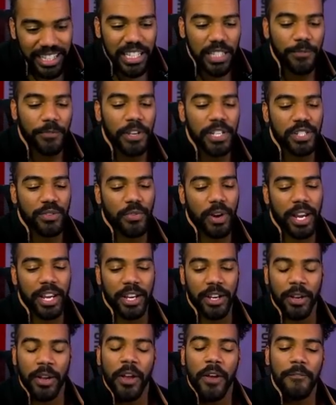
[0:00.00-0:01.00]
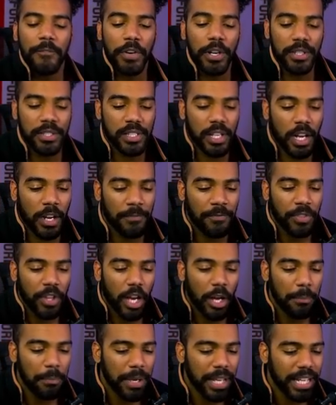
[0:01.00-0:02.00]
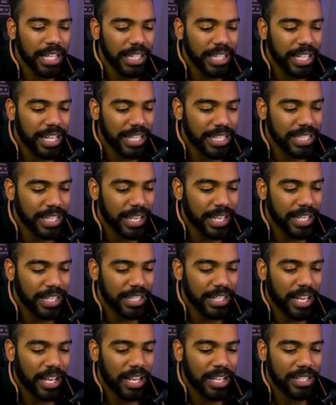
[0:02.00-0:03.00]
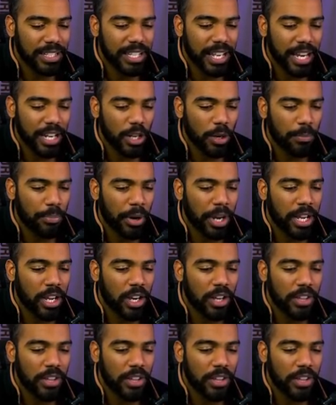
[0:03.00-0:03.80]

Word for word: at this vision right here. First off, immediately gets hit. Uh, had no, break